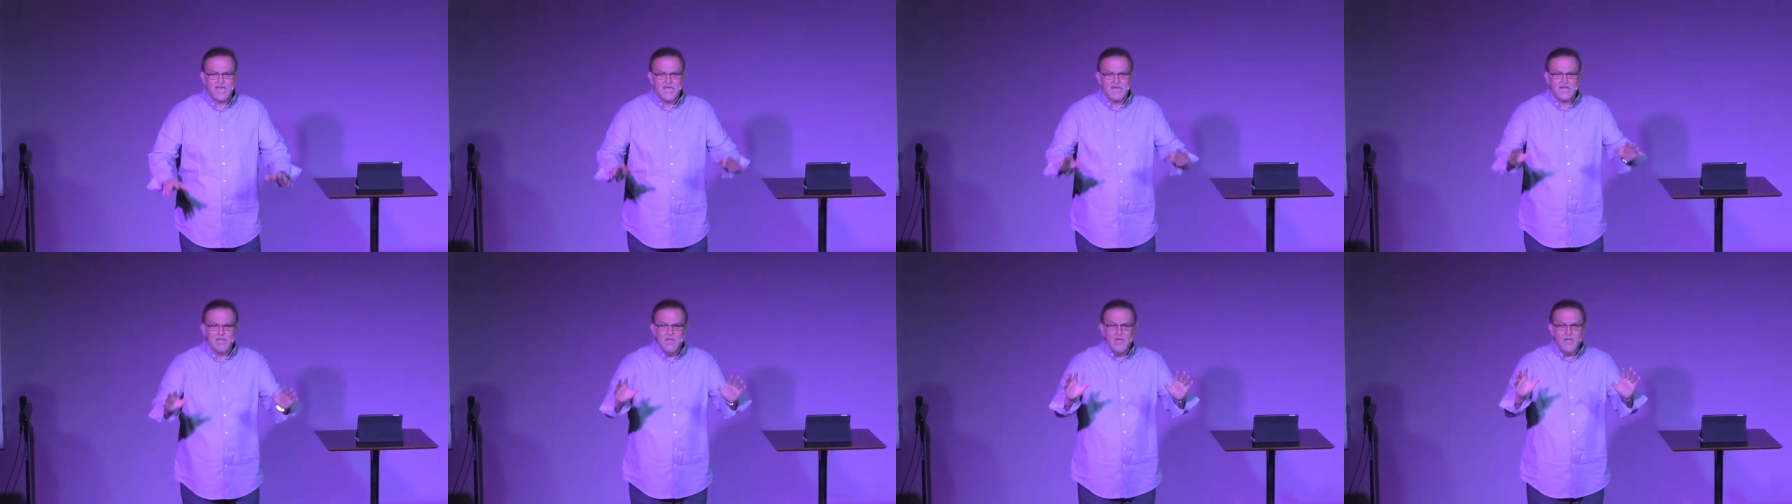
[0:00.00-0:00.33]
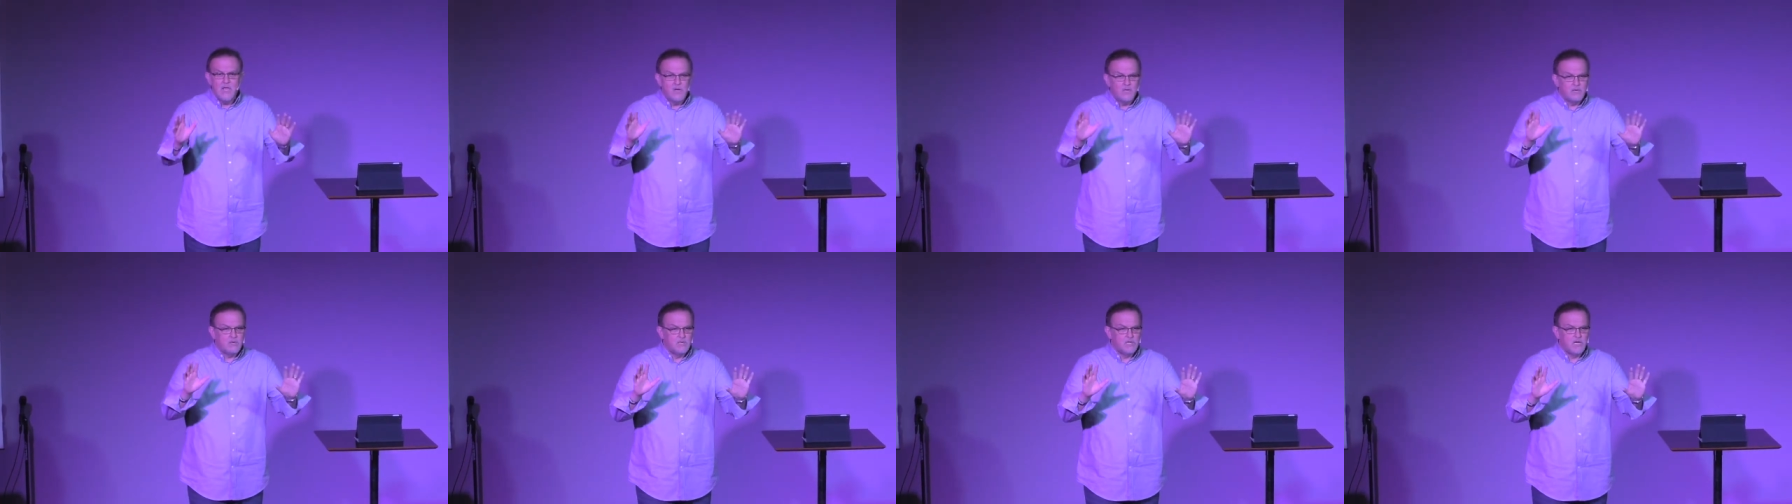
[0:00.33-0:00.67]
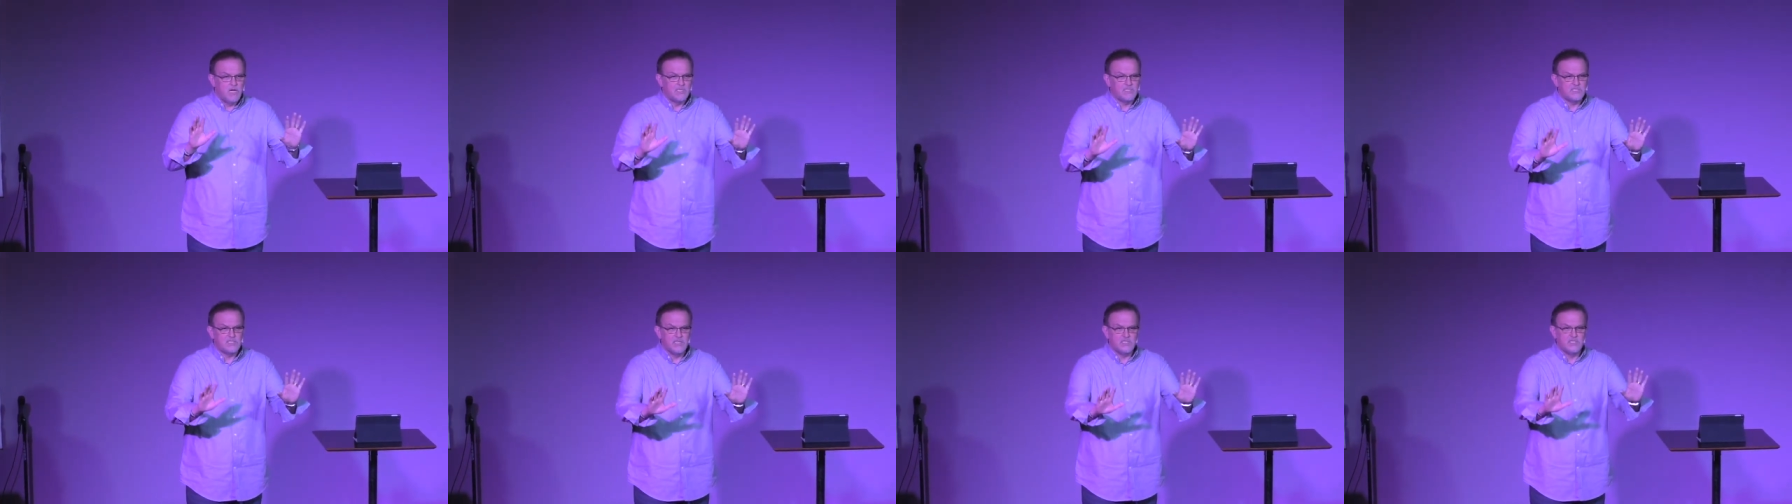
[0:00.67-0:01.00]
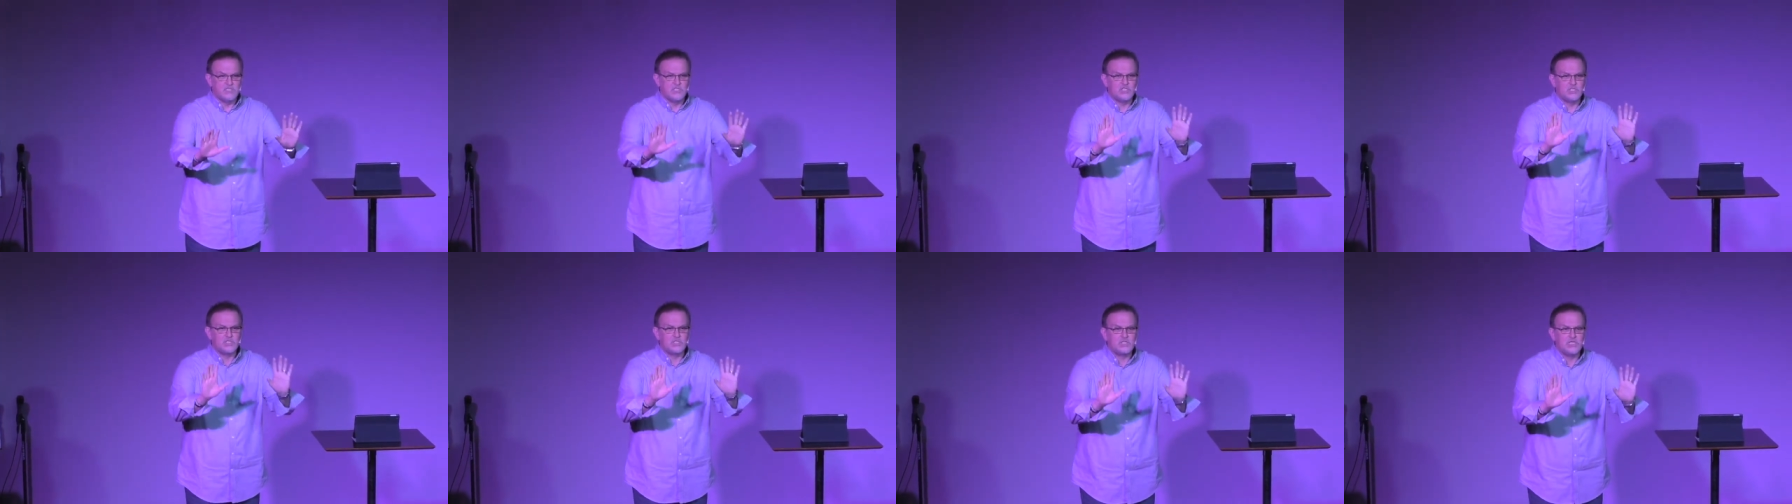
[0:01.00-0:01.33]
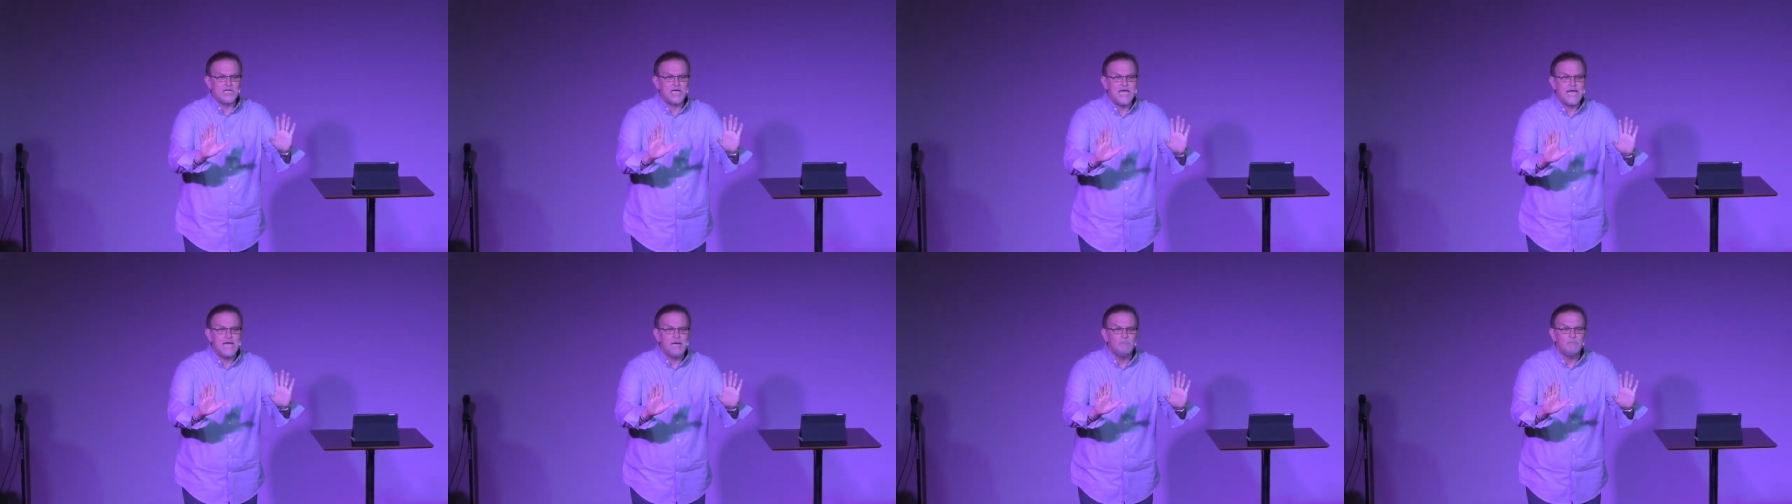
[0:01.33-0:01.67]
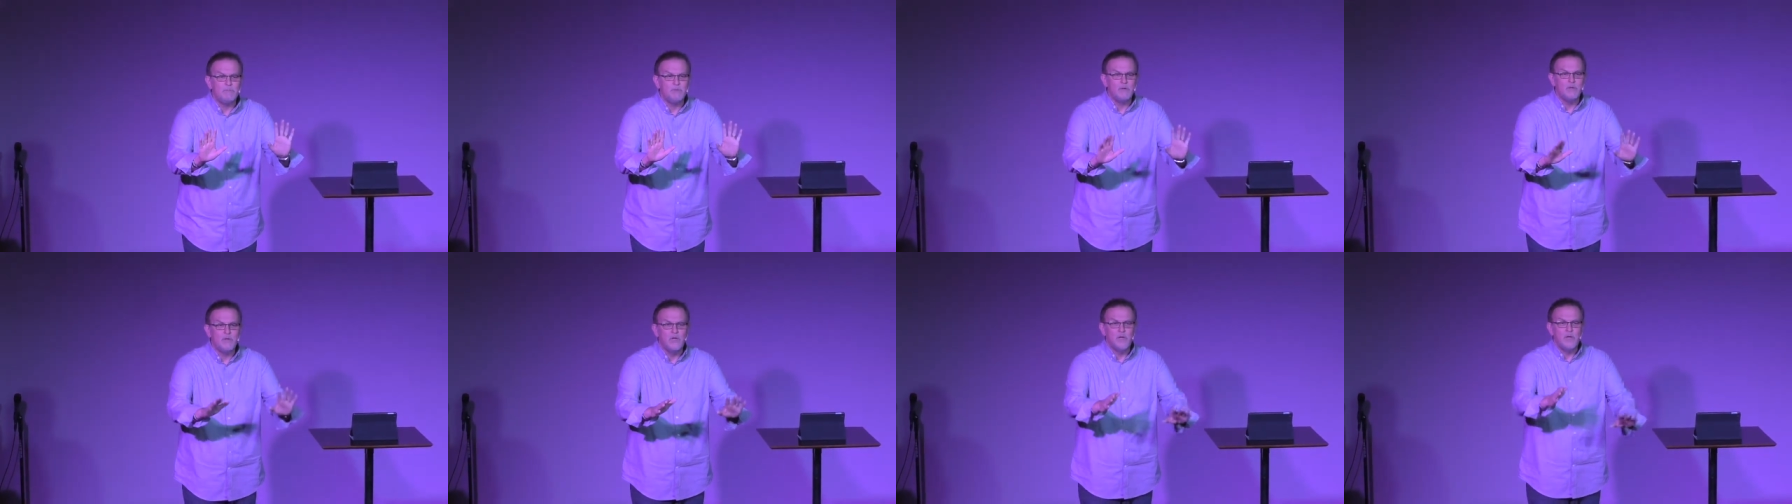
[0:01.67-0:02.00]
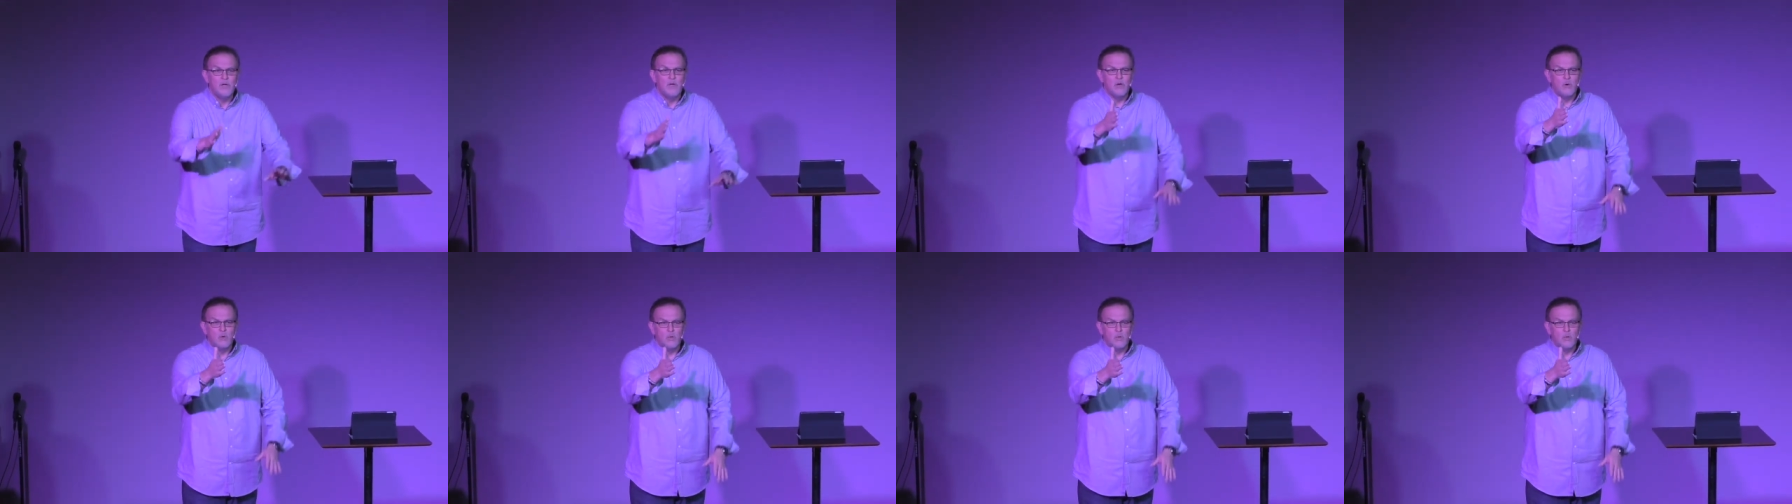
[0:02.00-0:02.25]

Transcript: like God said, Stop,